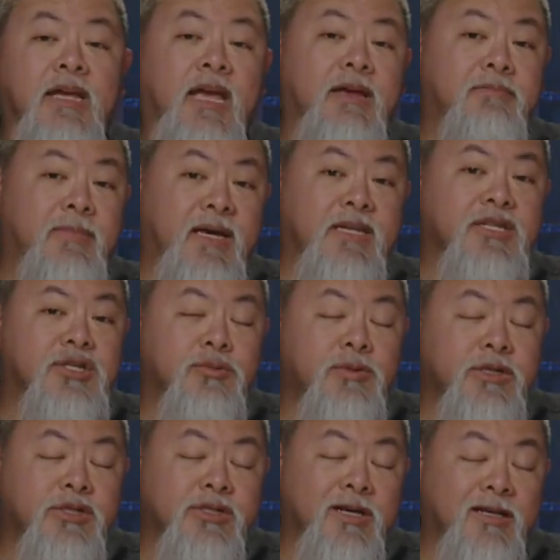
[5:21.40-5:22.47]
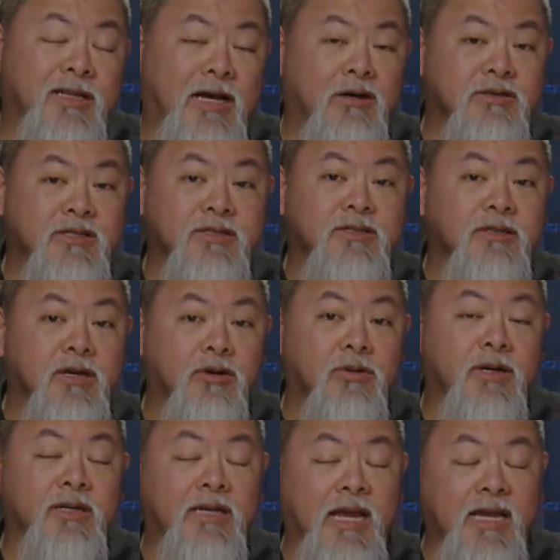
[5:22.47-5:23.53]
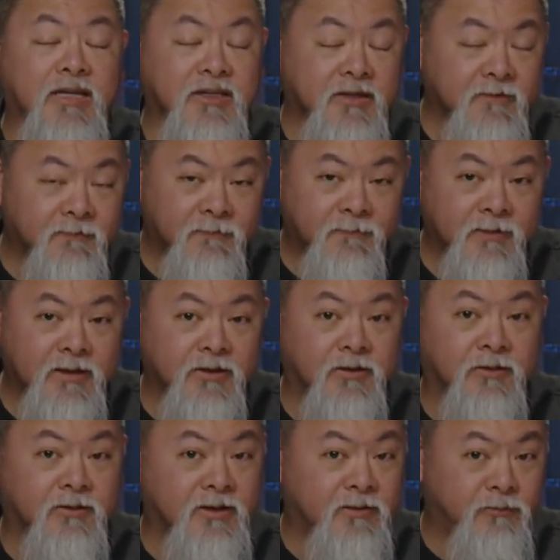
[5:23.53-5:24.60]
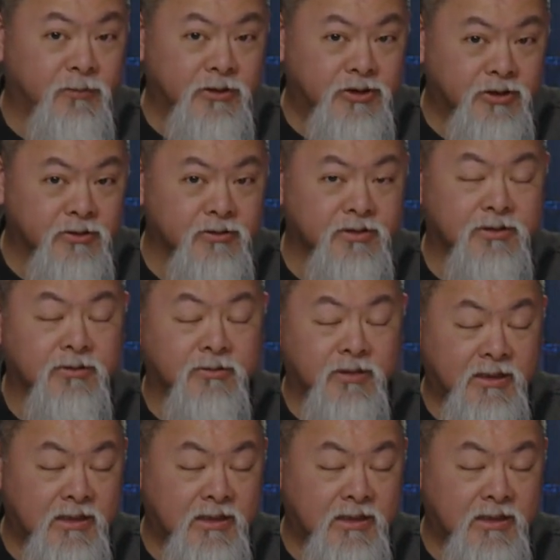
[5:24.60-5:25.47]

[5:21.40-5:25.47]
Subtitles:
a managed switch allows us to go in and configure, if we choose to,